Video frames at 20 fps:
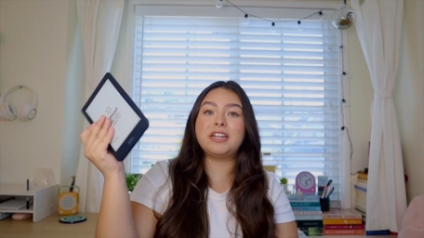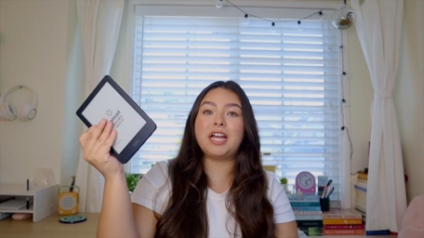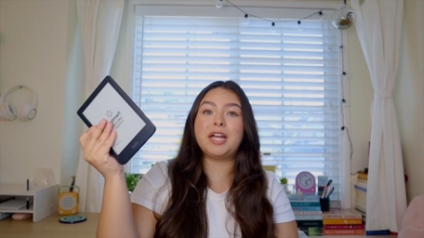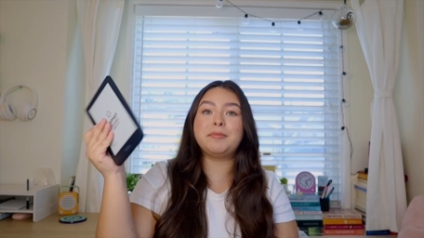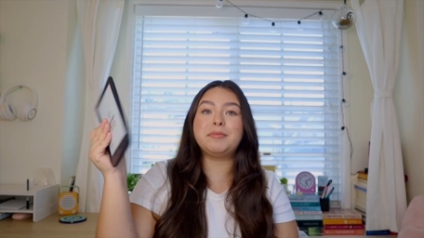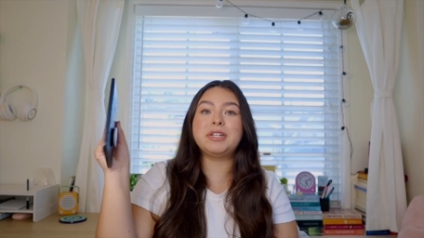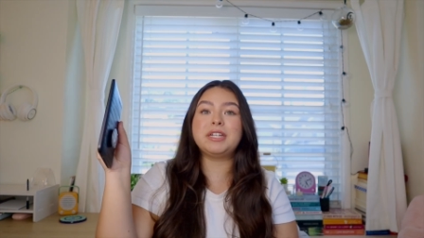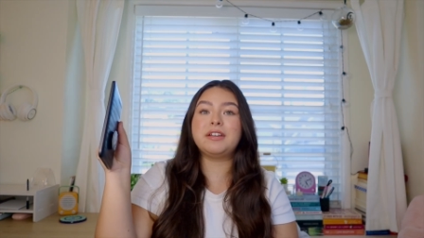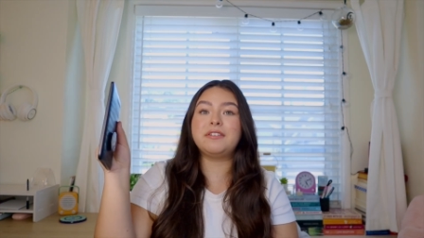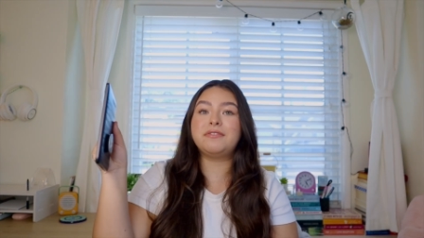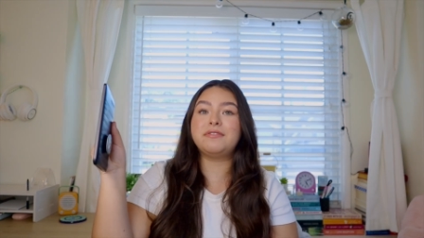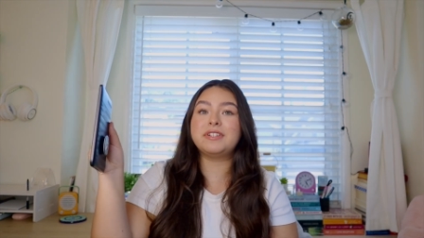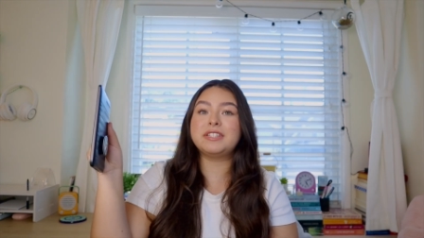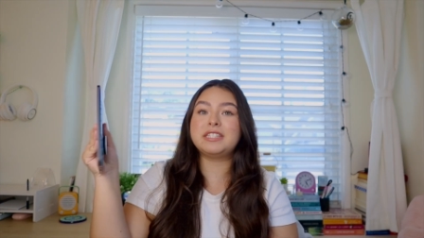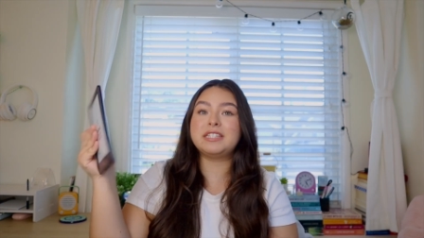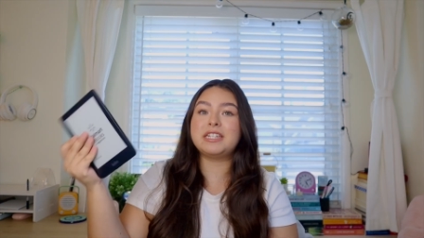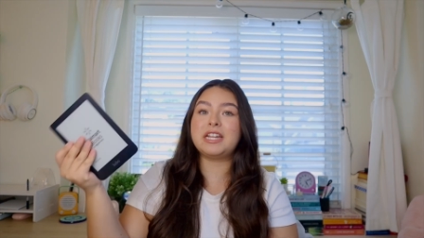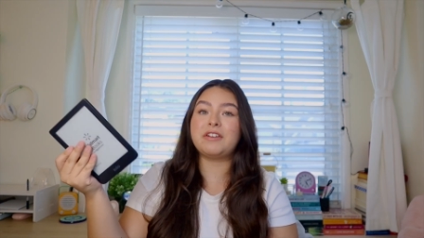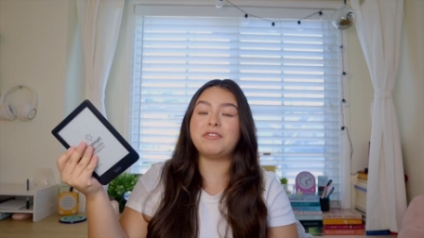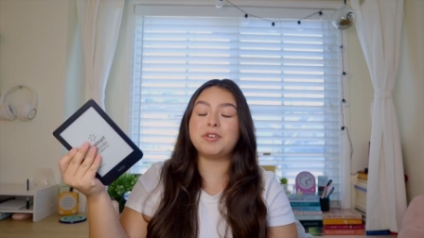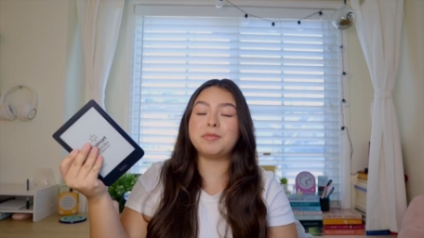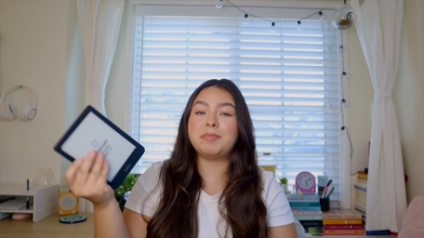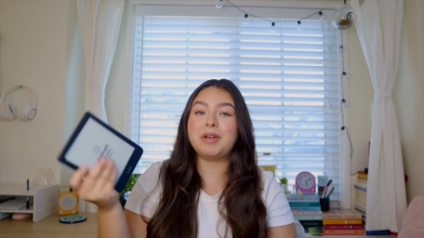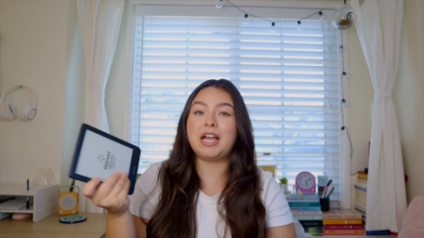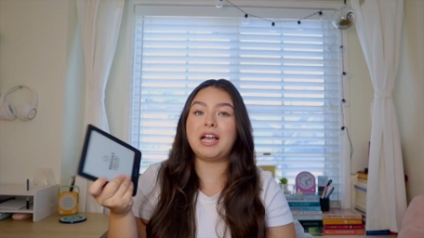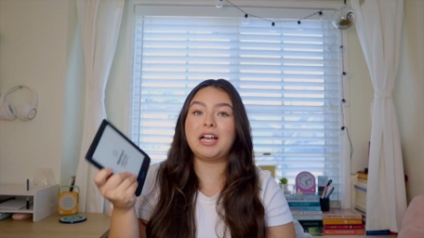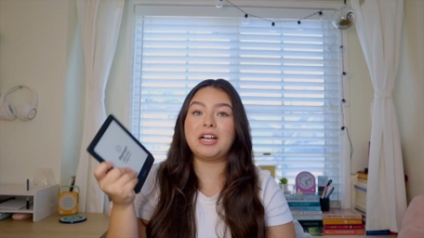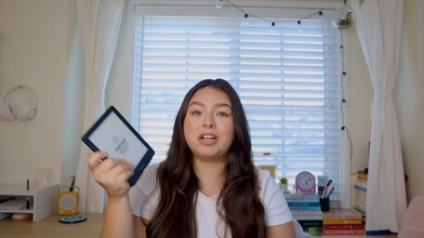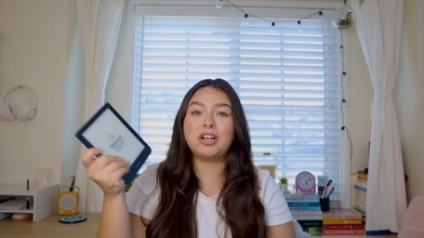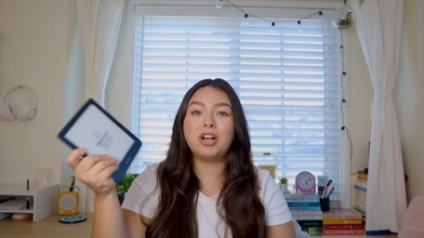I mean, it fits in every
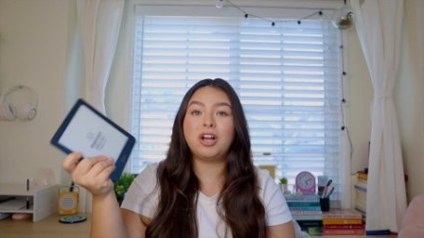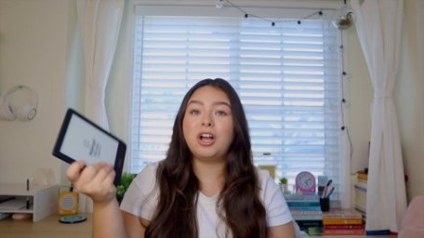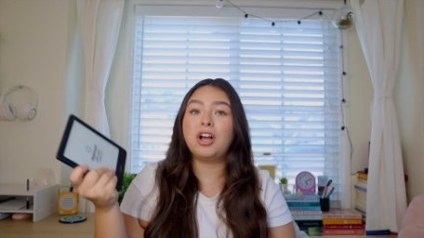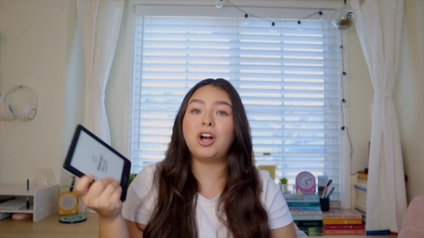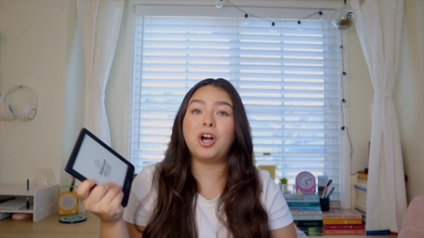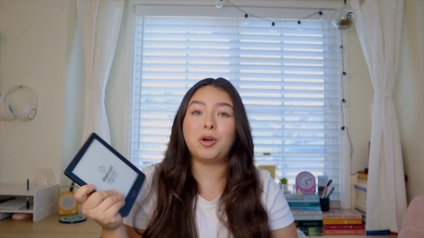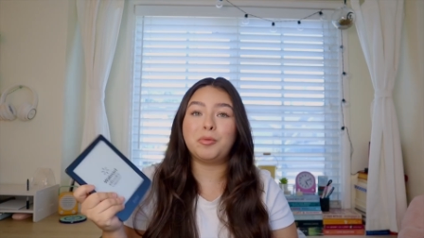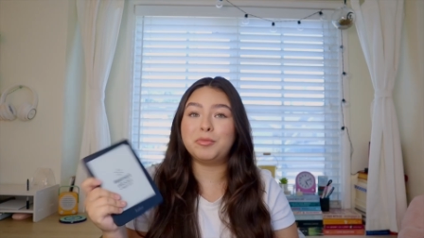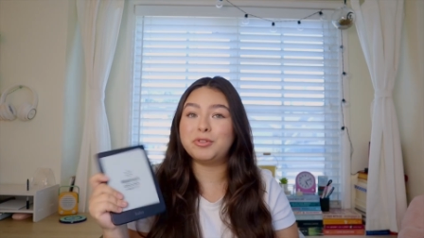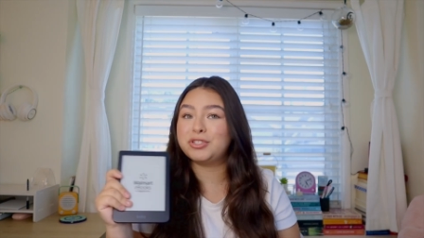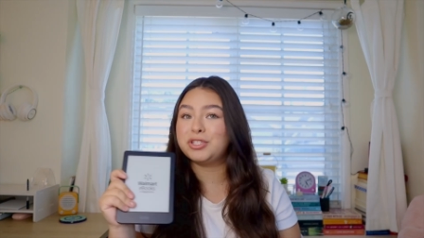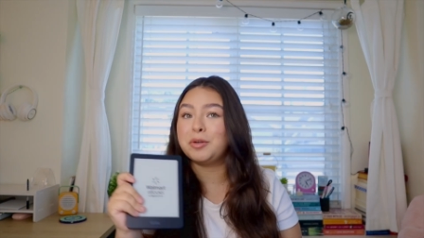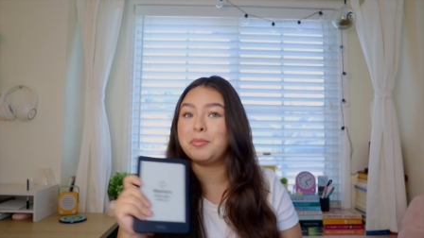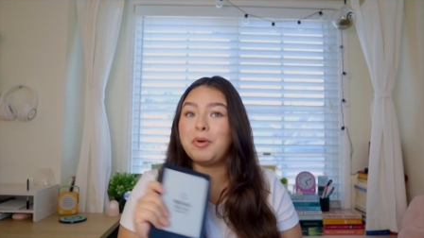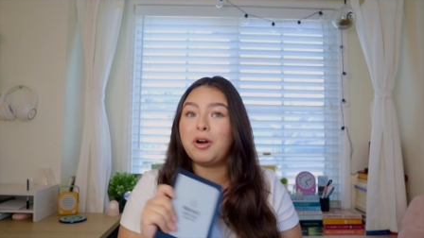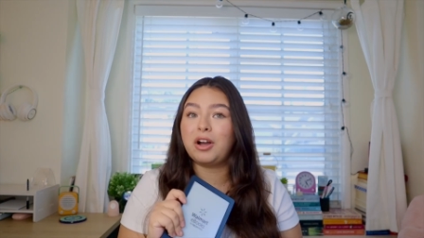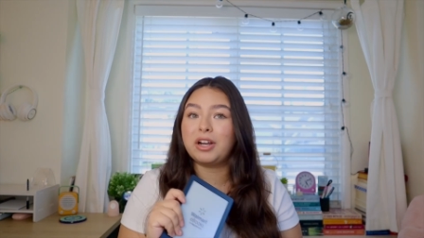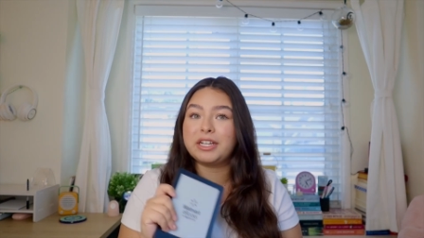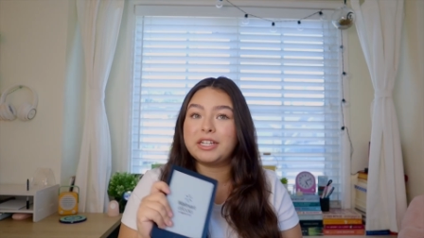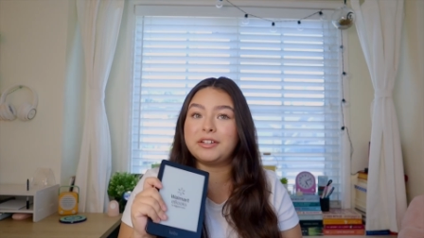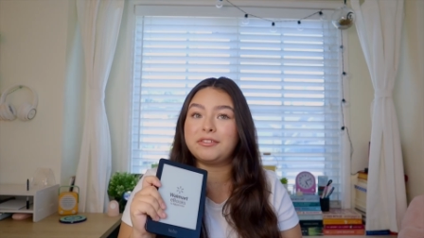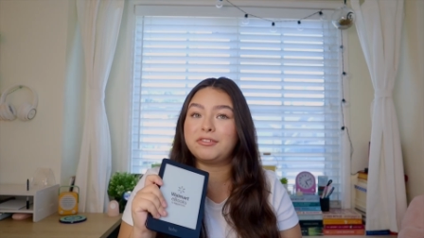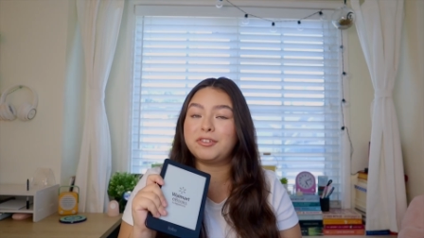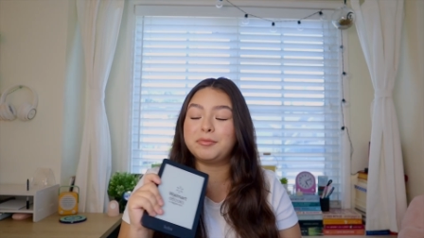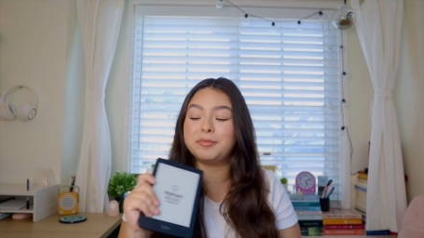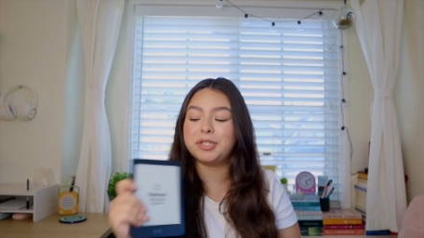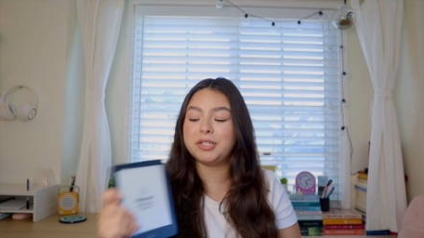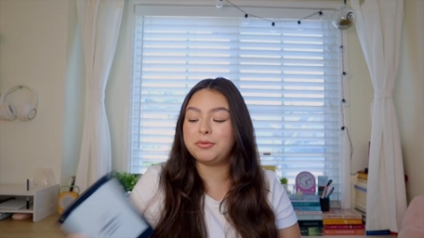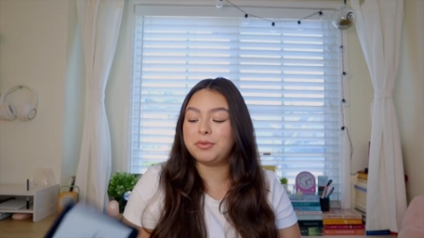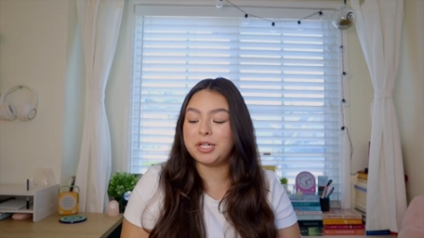bag, almost a pocket for
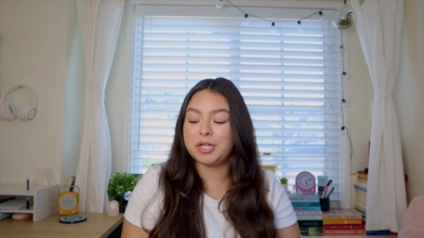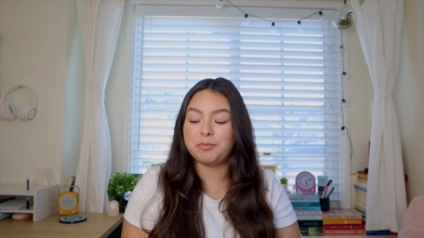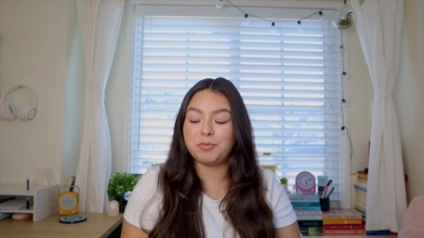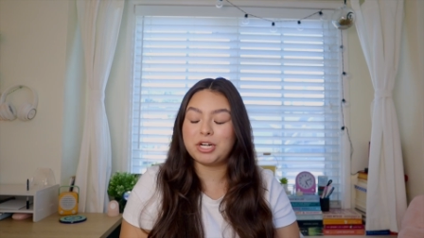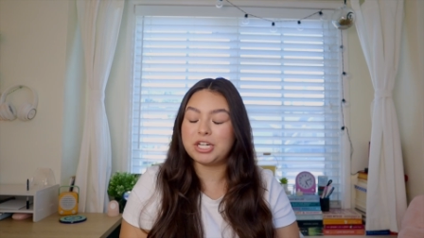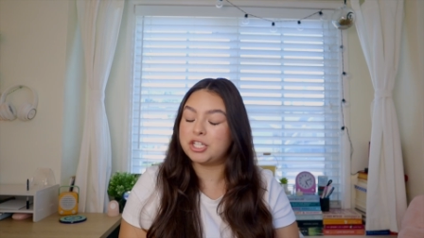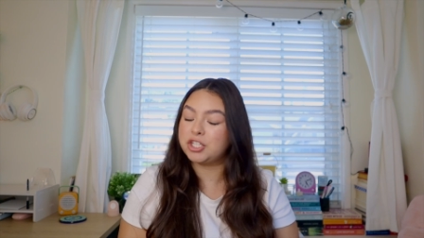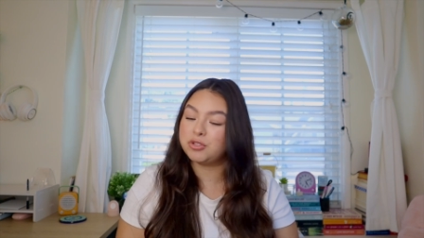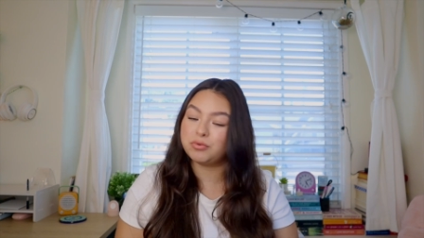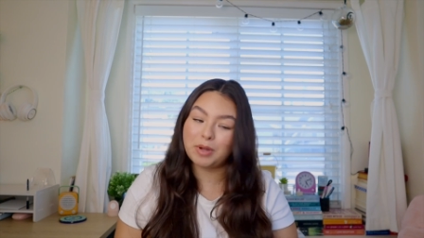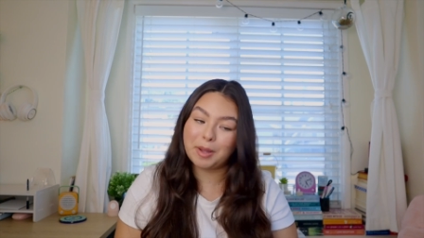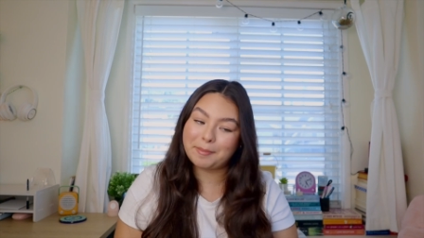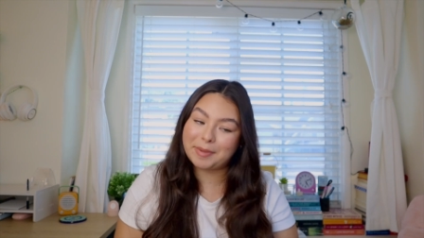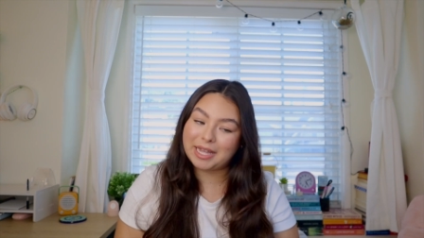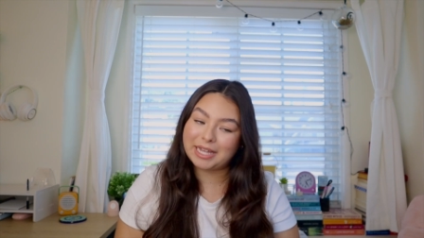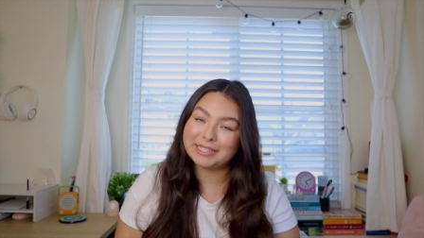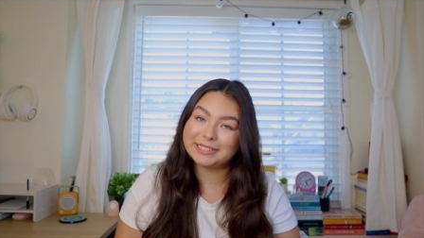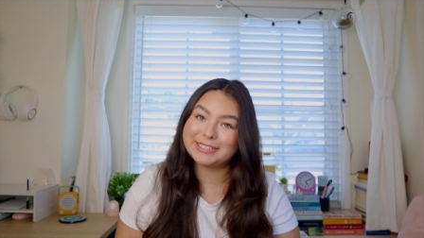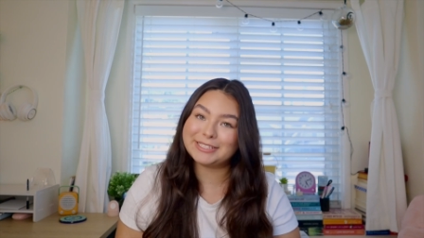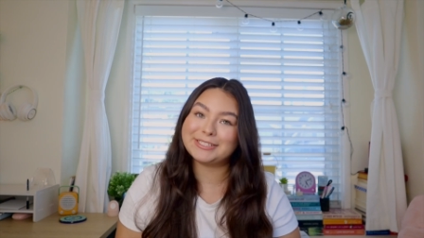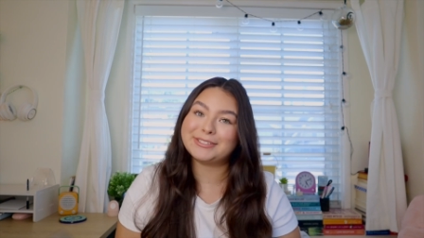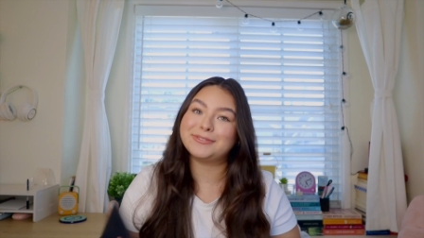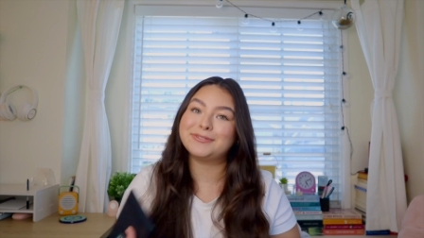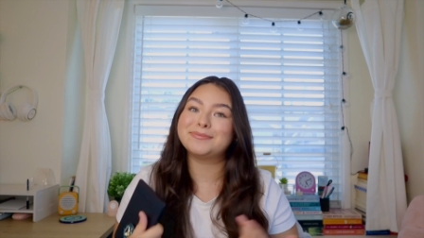me when I'm wearing sweatpants.